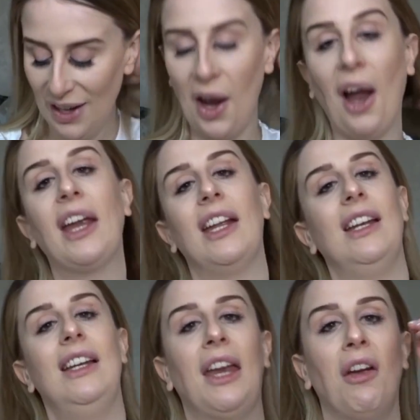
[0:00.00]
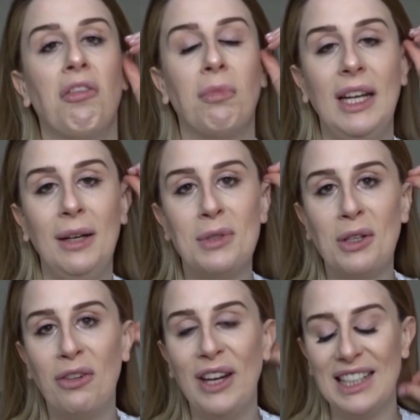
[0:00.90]
I can lick it off my lips,
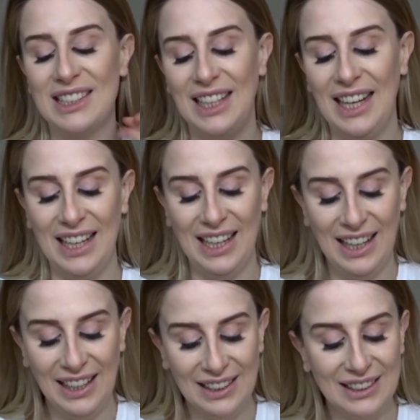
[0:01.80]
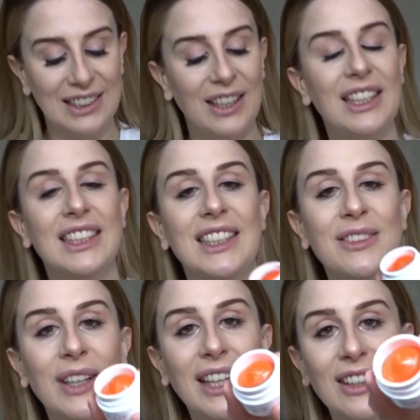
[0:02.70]
obviously. So this is
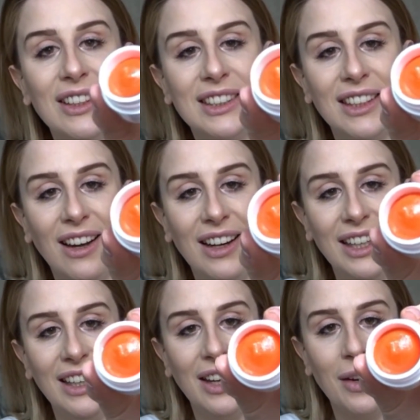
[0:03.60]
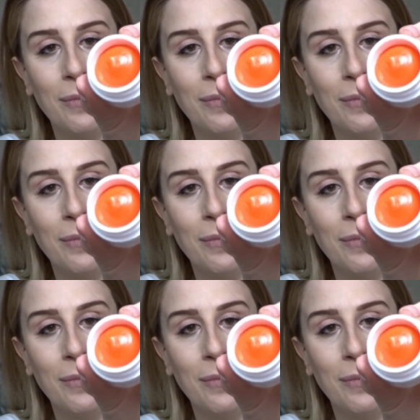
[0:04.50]
what it looks like.